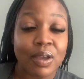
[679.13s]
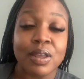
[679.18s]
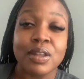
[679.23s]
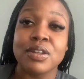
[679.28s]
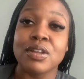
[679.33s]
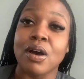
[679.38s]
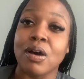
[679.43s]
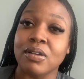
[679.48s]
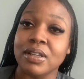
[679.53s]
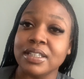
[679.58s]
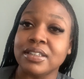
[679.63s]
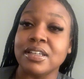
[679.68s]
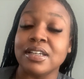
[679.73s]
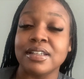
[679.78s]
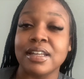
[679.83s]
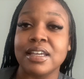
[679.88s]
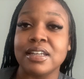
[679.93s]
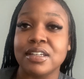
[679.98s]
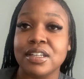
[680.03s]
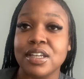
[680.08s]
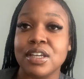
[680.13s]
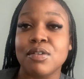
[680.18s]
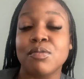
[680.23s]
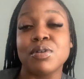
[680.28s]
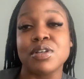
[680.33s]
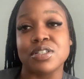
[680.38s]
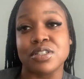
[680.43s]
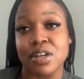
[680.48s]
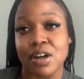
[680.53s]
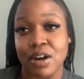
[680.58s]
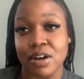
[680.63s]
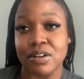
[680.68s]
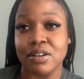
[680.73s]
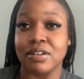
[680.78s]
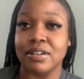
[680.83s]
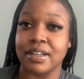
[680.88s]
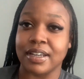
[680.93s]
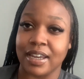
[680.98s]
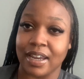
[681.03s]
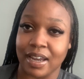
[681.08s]
The only thing they did was turn on
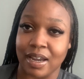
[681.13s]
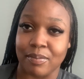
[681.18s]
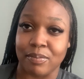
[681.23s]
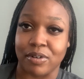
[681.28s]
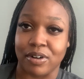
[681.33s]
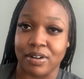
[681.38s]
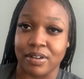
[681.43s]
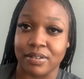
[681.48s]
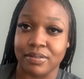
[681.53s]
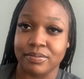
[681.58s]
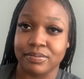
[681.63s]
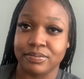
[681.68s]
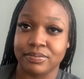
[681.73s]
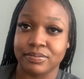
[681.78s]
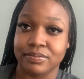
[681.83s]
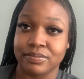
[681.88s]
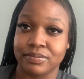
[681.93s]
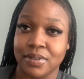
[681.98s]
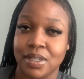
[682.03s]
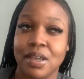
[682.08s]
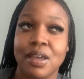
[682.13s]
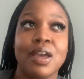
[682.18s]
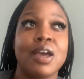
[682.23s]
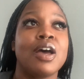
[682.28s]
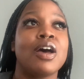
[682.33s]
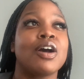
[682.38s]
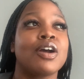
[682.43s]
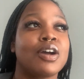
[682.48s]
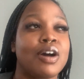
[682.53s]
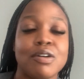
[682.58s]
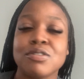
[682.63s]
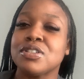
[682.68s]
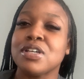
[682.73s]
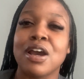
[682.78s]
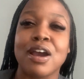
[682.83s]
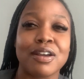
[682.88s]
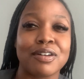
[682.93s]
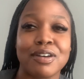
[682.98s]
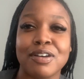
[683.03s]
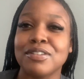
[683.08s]
the camera. Go
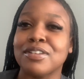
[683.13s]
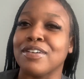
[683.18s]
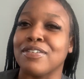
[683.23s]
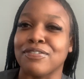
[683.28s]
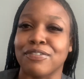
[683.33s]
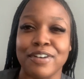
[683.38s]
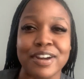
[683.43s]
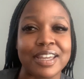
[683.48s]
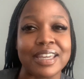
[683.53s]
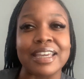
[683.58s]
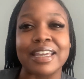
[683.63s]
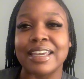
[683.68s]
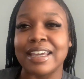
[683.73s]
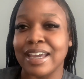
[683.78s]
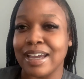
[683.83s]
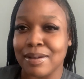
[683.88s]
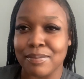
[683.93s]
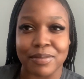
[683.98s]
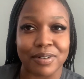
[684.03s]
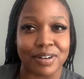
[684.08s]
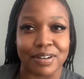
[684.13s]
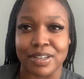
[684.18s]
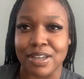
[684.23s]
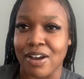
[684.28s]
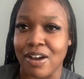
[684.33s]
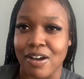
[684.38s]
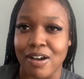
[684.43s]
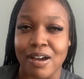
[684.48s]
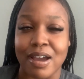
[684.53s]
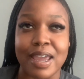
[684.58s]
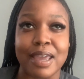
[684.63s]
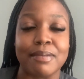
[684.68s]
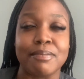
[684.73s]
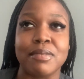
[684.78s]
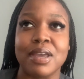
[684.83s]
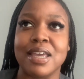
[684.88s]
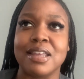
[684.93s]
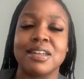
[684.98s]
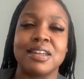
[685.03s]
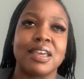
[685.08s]
turn on the freaking camera, y'all,
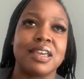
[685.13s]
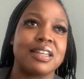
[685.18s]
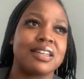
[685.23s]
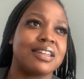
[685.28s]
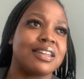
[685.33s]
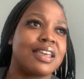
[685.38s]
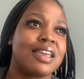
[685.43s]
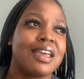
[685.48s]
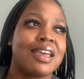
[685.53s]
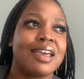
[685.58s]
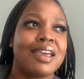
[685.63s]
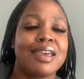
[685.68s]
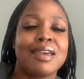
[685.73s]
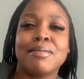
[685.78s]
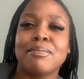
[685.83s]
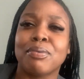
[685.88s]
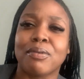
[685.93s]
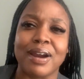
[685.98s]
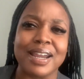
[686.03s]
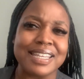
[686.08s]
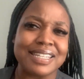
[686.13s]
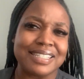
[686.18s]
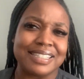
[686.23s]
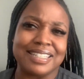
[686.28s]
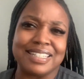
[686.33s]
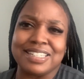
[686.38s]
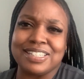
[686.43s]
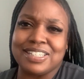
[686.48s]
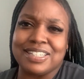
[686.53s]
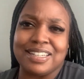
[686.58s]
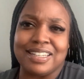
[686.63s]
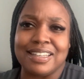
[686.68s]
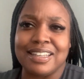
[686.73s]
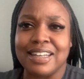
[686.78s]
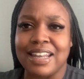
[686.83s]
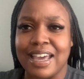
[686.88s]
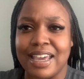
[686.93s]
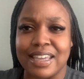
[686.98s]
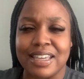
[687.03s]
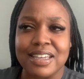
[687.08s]
and embrace this shit.
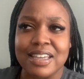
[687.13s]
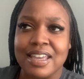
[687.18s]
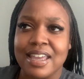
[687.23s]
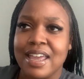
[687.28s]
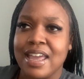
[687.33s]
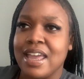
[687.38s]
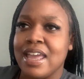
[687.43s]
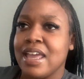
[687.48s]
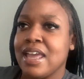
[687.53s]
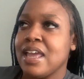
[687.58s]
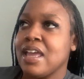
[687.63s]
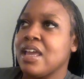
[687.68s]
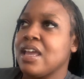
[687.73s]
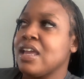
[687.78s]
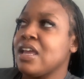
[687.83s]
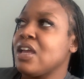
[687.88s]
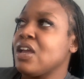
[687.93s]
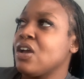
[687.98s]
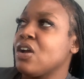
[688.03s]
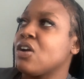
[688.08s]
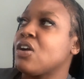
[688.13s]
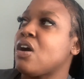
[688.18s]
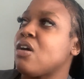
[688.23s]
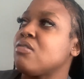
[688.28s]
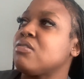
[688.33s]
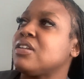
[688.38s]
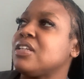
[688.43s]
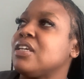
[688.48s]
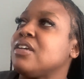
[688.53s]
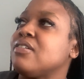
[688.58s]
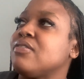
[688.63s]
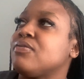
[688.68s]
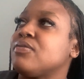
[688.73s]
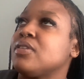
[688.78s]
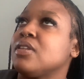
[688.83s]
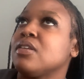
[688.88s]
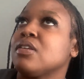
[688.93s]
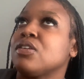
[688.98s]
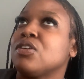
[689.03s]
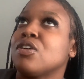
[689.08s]
Like, go live
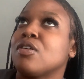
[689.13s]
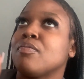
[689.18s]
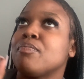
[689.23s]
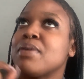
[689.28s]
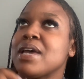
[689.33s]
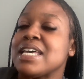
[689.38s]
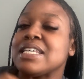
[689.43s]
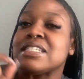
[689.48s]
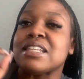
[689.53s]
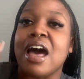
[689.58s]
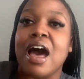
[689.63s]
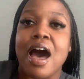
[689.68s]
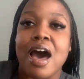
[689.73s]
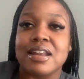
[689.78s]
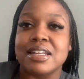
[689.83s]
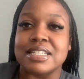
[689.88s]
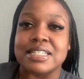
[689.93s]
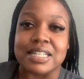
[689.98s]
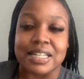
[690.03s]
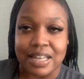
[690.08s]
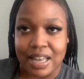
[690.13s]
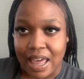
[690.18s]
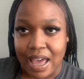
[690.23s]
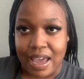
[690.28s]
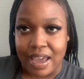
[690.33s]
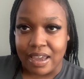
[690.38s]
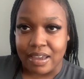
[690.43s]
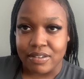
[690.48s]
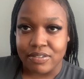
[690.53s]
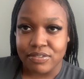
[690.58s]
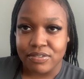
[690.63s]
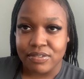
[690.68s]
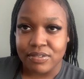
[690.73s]
your best honest life.